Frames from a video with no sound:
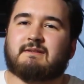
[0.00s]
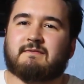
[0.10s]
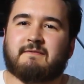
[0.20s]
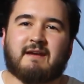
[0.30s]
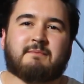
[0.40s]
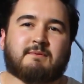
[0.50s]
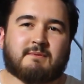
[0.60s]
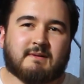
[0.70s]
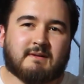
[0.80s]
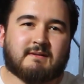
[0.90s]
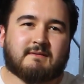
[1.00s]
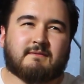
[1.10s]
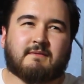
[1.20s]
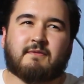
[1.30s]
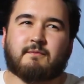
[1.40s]
The Fable
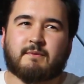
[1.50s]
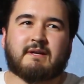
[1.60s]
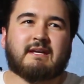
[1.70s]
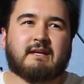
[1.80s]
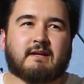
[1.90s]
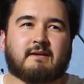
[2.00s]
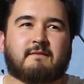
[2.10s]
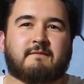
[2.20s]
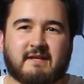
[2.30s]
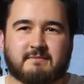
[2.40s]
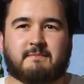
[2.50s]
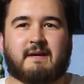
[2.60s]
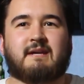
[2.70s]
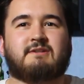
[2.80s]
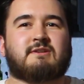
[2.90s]
3 Facebook
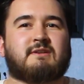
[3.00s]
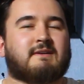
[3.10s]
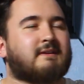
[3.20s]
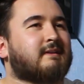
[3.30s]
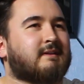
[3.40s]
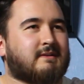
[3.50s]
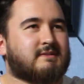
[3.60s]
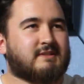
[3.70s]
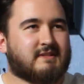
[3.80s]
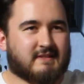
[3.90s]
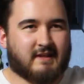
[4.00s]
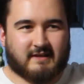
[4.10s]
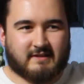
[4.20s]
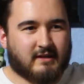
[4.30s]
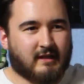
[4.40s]
page just
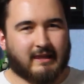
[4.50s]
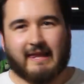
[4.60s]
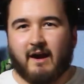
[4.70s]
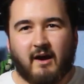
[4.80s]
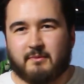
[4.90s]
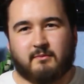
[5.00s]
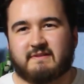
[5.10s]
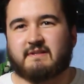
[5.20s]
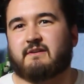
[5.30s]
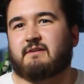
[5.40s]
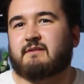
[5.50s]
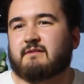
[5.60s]
like lit up all of a sudden,